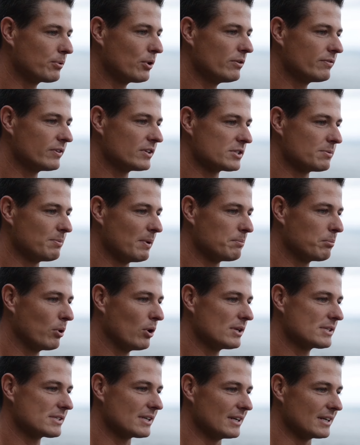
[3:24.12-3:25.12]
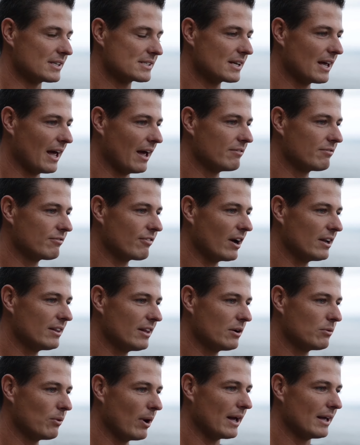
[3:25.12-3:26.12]
proven to be poisonous and
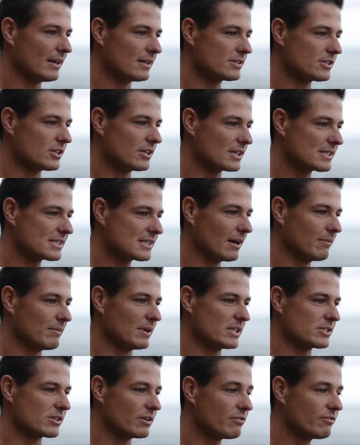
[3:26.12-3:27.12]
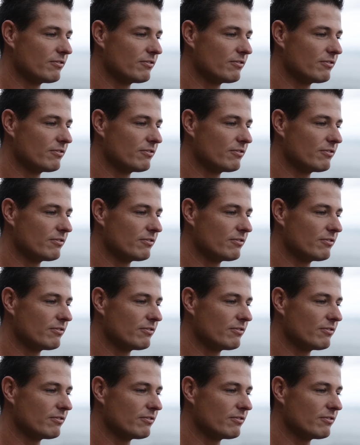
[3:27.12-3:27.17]
find their way into the stomachs of